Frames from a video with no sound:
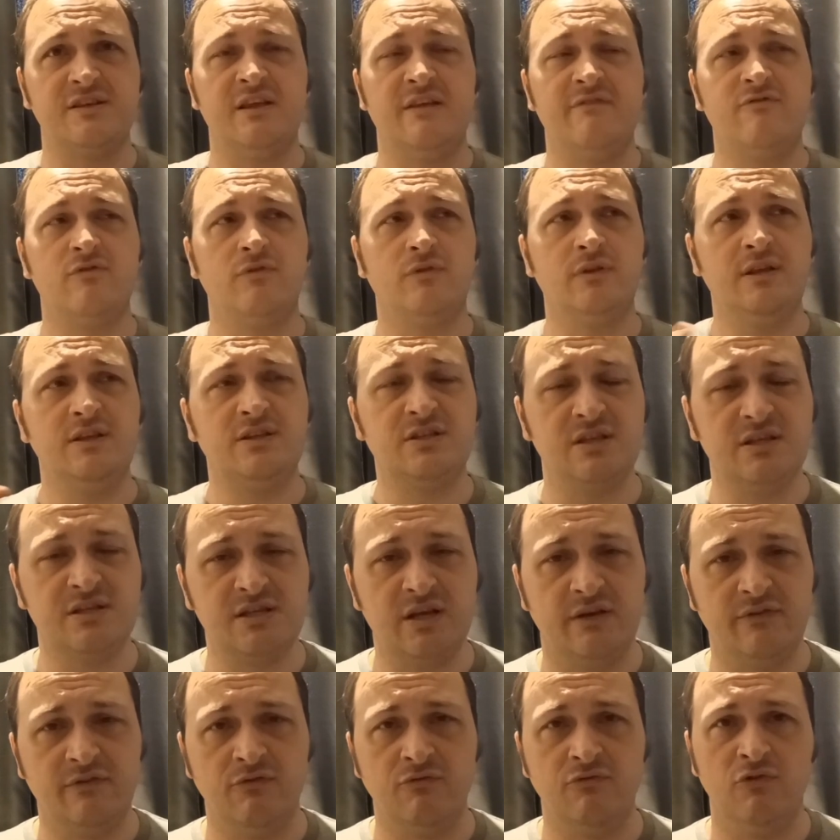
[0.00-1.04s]
and they've gone into this
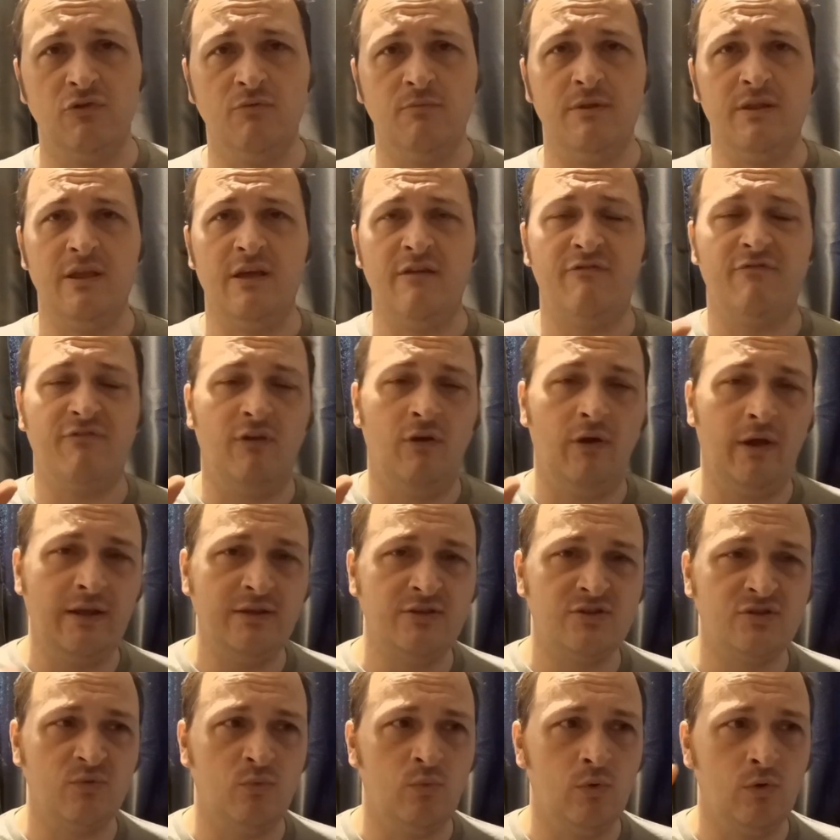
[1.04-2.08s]
other room, and they're flying
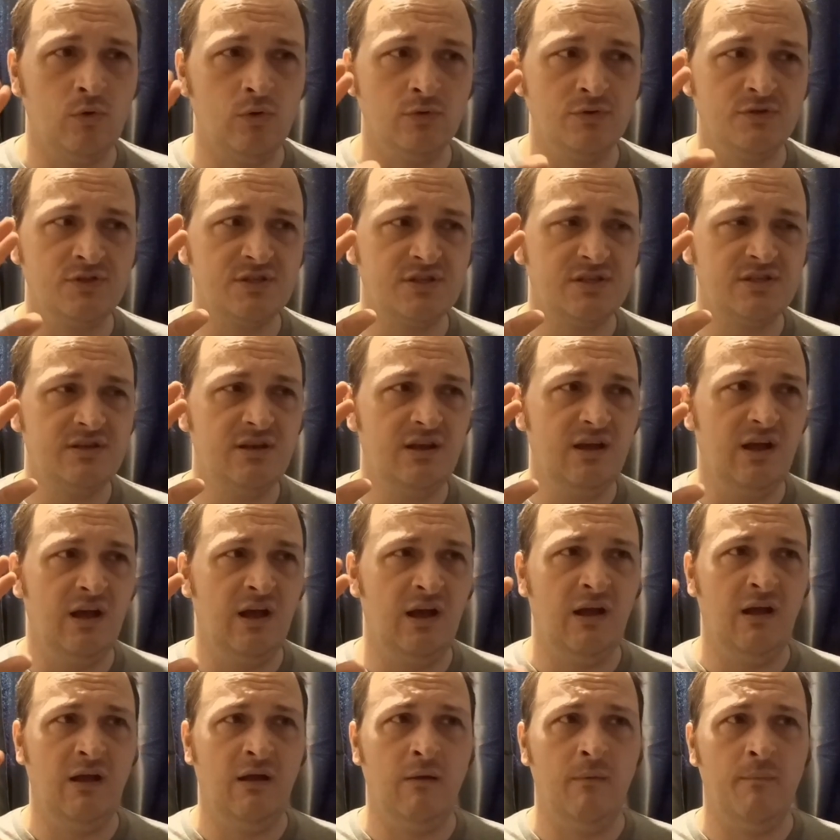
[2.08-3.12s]
towards
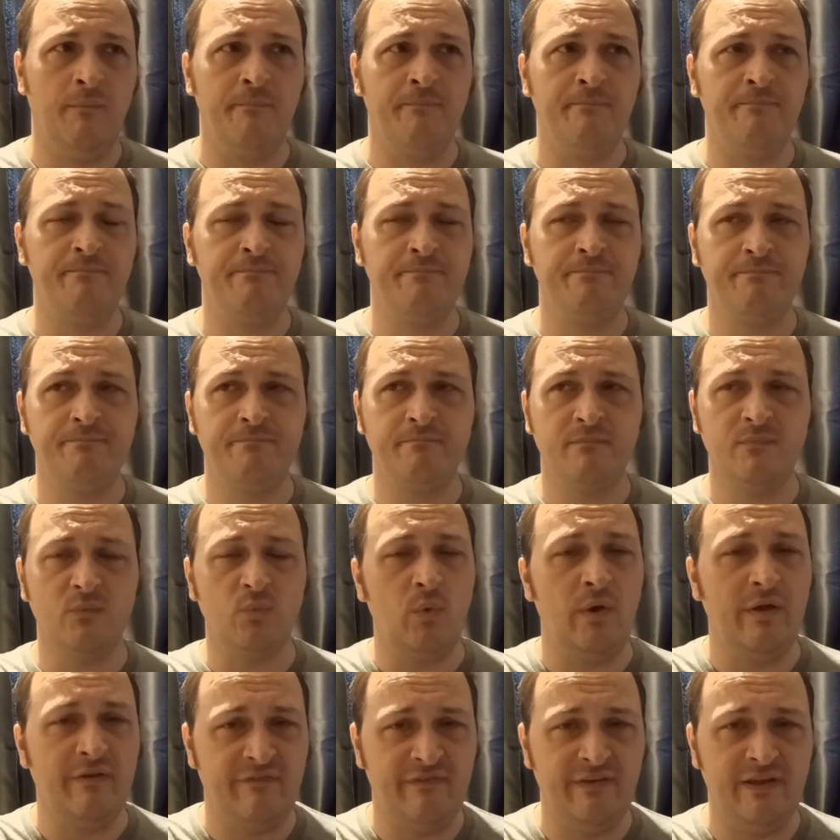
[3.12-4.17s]
um,
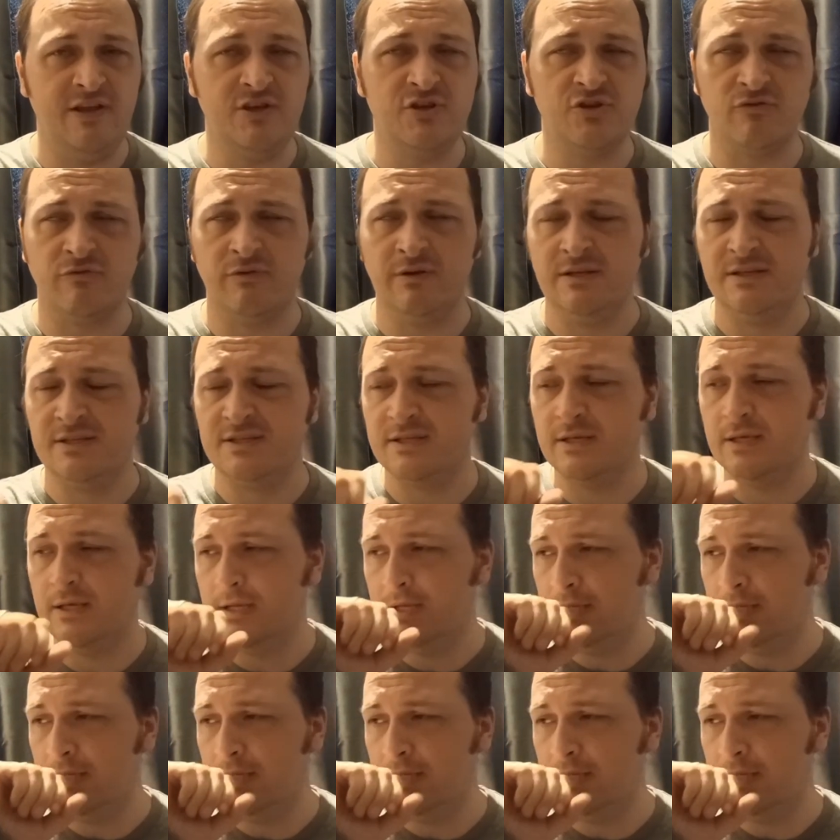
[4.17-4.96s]
where V'ger is.